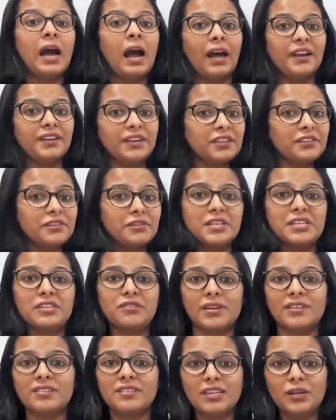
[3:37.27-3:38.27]
Another
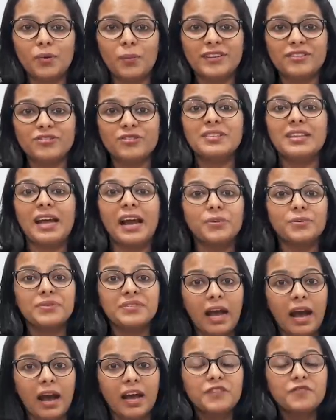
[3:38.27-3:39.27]
interesting question that
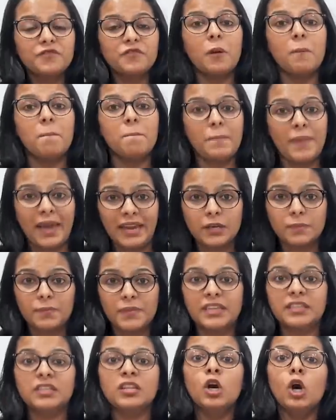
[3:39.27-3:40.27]
was asked from
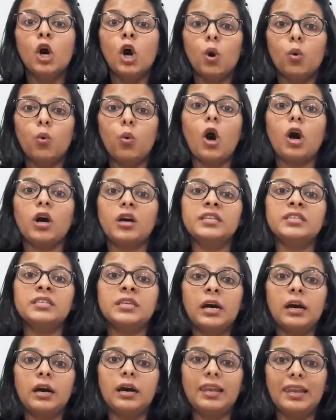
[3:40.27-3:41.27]
Macbeth was
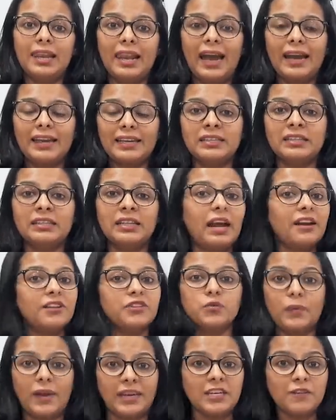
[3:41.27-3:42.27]
a line that
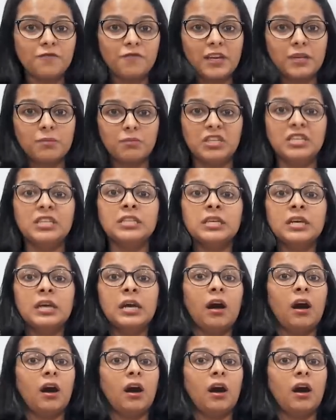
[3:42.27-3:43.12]
is very famous,